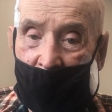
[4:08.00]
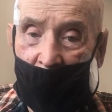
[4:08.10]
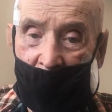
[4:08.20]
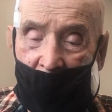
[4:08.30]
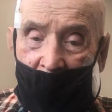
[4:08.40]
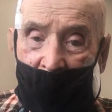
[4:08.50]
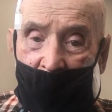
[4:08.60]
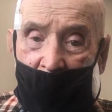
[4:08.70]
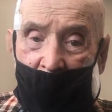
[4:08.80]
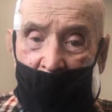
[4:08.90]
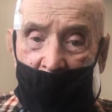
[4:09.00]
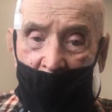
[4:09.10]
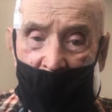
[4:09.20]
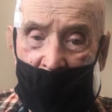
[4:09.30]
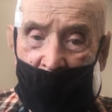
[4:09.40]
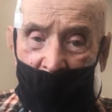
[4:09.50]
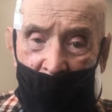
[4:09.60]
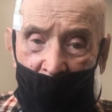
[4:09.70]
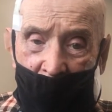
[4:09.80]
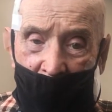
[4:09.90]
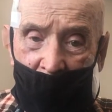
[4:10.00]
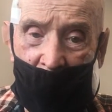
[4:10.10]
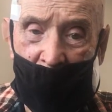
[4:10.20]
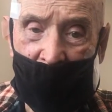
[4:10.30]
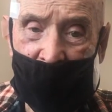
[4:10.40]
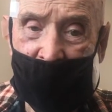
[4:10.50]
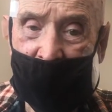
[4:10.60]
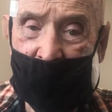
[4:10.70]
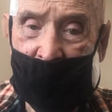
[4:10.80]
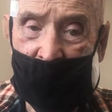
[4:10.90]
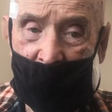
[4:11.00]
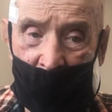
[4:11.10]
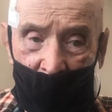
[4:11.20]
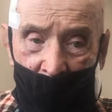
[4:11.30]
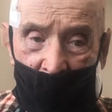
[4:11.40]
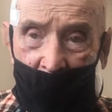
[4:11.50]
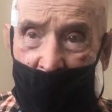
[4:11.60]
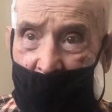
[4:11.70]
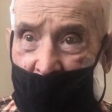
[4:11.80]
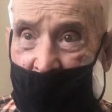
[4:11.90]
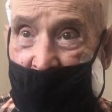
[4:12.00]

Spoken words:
I had them at home. I don't know where they're at now. I just come up here to this